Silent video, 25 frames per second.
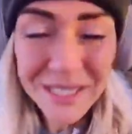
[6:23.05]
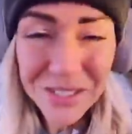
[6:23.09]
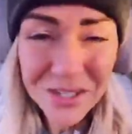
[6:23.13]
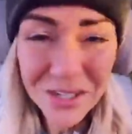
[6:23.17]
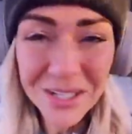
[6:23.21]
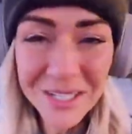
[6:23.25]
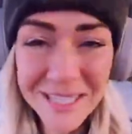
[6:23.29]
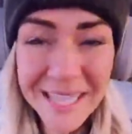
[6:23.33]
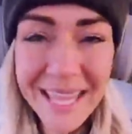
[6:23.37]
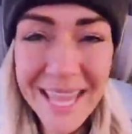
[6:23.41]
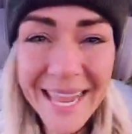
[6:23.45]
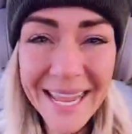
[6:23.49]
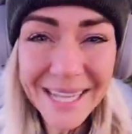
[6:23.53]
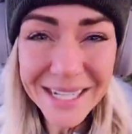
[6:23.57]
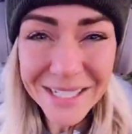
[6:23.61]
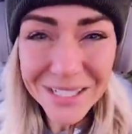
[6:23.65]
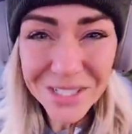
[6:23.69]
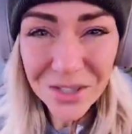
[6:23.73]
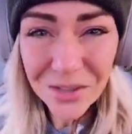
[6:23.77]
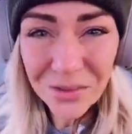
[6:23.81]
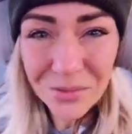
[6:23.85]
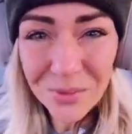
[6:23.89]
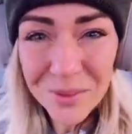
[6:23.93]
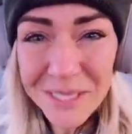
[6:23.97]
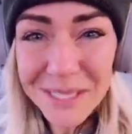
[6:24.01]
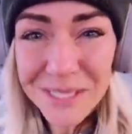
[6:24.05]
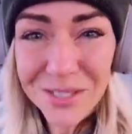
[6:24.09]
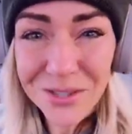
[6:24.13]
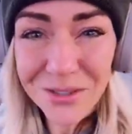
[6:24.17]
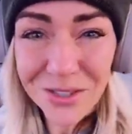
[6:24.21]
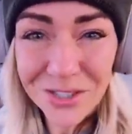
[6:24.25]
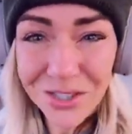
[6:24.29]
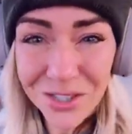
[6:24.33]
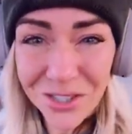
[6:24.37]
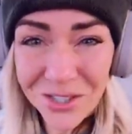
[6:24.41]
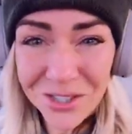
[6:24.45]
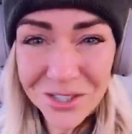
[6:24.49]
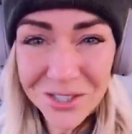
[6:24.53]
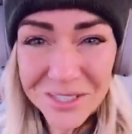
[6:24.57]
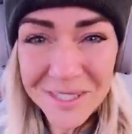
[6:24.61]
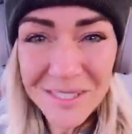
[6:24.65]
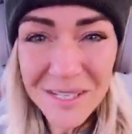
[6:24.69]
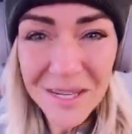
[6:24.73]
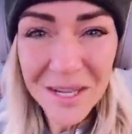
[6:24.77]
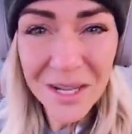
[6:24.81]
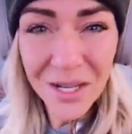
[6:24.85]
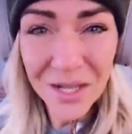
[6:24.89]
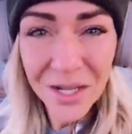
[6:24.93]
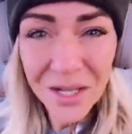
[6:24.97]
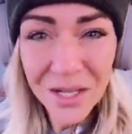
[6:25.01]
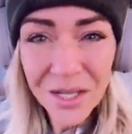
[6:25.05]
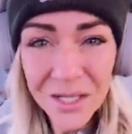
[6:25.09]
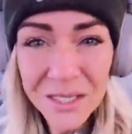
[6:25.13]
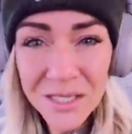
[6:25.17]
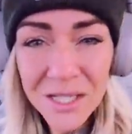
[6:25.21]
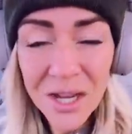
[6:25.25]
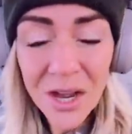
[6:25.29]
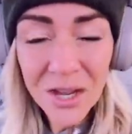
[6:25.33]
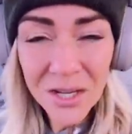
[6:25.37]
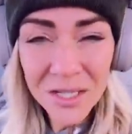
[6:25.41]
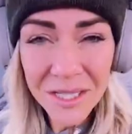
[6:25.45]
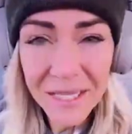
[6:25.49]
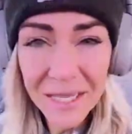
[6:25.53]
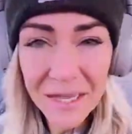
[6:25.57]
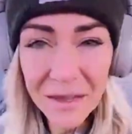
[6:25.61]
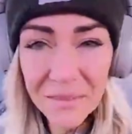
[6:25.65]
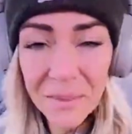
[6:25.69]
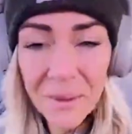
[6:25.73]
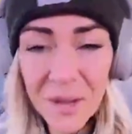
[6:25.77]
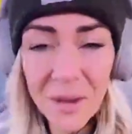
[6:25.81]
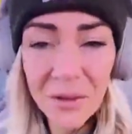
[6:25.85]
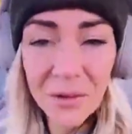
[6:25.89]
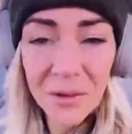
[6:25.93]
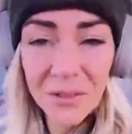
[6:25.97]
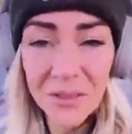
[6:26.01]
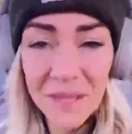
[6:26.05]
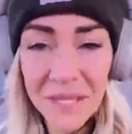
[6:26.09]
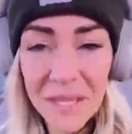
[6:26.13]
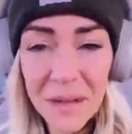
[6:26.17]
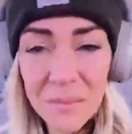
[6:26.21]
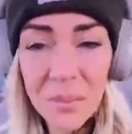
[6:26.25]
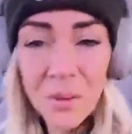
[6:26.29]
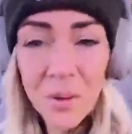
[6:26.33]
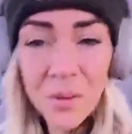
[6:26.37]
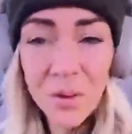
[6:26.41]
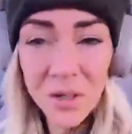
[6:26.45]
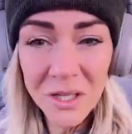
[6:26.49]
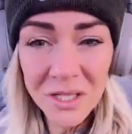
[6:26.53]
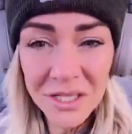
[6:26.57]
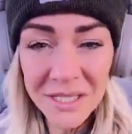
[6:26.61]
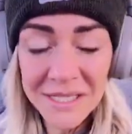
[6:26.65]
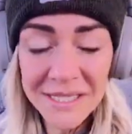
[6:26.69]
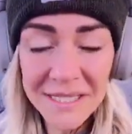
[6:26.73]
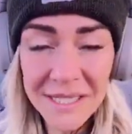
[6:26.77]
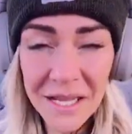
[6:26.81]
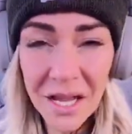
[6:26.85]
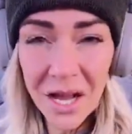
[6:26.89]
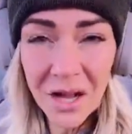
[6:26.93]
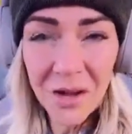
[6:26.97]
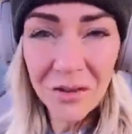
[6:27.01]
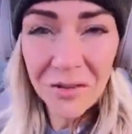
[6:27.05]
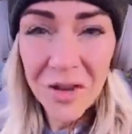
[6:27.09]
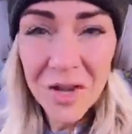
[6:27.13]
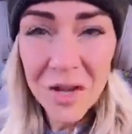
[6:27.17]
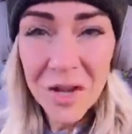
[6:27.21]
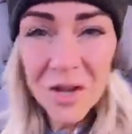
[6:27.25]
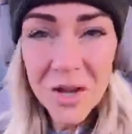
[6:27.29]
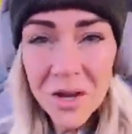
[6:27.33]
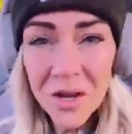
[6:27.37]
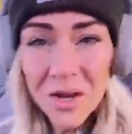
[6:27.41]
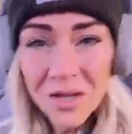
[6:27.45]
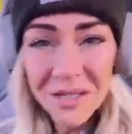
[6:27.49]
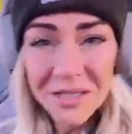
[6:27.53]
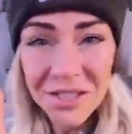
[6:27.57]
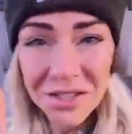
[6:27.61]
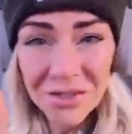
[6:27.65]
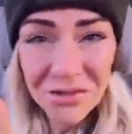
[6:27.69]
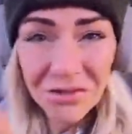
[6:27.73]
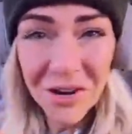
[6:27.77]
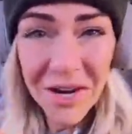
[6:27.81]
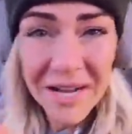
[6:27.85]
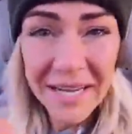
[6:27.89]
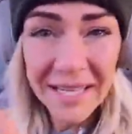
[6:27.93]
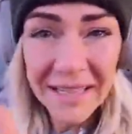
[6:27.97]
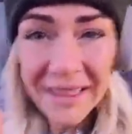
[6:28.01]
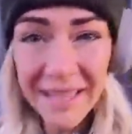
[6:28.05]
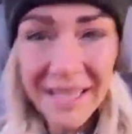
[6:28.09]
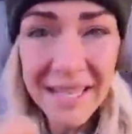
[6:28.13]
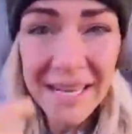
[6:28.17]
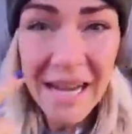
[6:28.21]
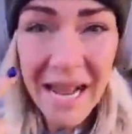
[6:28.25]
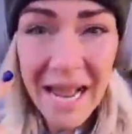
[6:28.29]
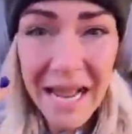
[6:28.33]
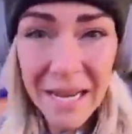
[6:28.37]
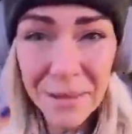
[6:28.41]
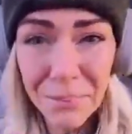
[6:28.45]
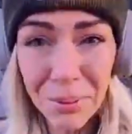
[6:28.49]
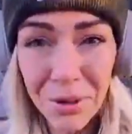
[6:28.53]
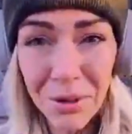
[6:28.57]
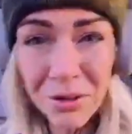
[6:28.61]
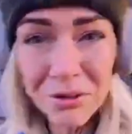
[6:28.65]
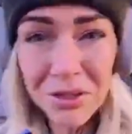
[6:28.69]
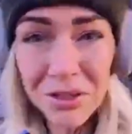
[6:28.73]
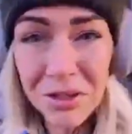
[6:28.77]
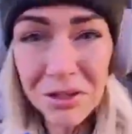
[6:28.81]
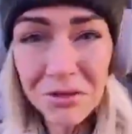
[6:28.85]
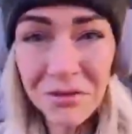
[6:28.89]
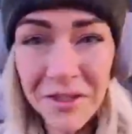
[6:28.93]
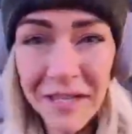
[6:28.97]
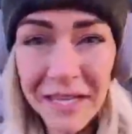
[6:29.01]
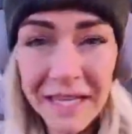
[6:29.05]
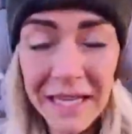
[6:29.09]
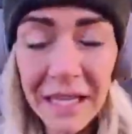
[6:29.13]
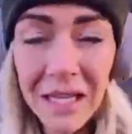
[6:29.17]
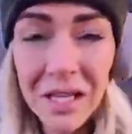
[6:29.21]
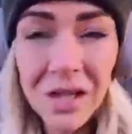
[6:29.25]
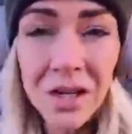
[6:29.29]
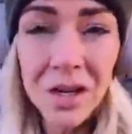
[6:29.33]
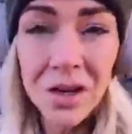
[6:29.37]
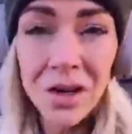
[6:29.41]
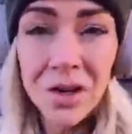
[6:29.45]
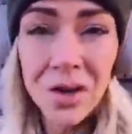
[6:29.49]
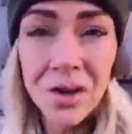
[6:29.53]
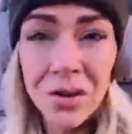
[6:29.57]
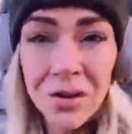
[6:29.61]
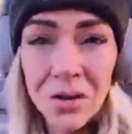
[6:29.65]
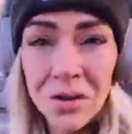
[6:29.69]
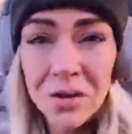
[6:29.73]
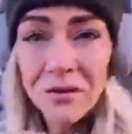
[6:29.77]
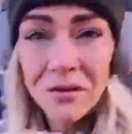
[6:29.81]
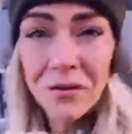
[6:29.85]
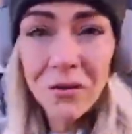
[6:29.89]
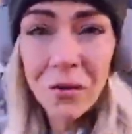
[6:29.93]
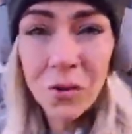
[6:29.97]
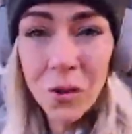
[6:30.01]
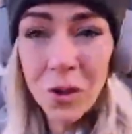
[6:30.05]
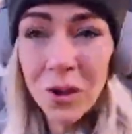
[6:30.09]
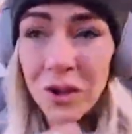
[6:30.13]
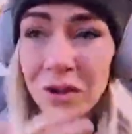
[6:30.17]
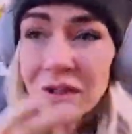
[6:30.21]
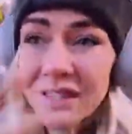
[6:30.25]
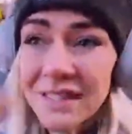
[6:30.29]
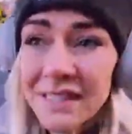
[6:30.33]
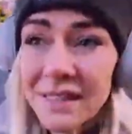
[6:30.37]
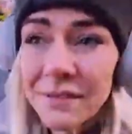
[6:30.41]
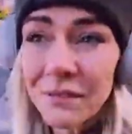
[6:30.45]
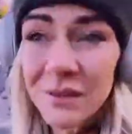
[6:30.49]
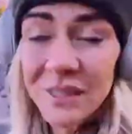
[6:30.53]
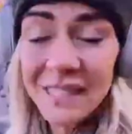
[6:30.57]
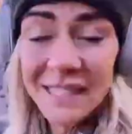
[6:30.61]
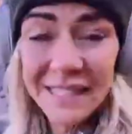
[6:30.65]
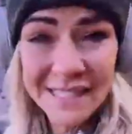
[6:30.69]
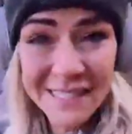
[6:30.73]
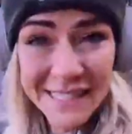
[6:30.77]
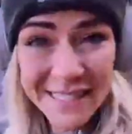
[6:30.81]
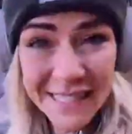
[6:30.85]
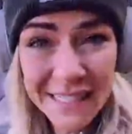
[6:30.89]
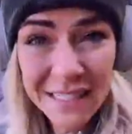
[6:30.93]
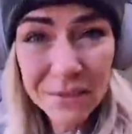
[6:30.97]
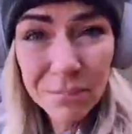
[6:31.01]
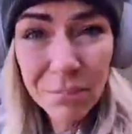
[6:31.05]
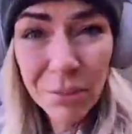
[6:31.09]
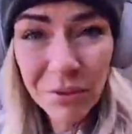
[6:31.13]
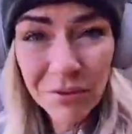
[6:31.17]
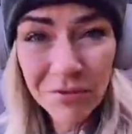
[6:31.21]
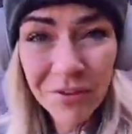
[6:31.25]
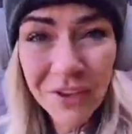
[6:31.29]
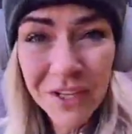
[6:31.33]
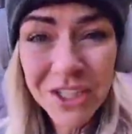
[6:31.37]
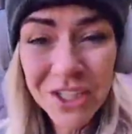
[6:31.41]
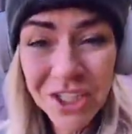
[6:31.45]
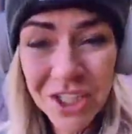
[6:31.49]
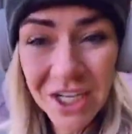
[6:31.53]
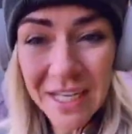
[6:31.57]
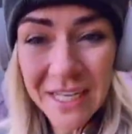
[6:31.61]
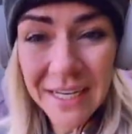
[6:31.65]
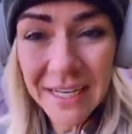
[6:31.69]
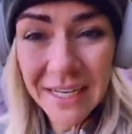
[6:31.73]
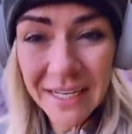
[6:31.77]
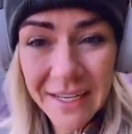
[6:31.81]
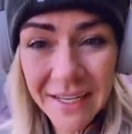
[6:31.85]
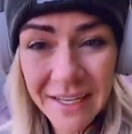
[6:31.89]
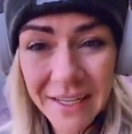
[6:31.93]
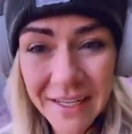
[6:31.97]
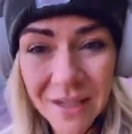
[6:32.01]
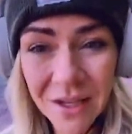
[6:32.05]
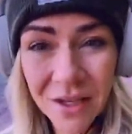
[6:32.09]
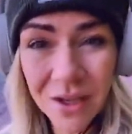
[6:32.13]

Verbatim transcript: these are cancer researchers talking about the importance of strength and hypertrophy for disease prevention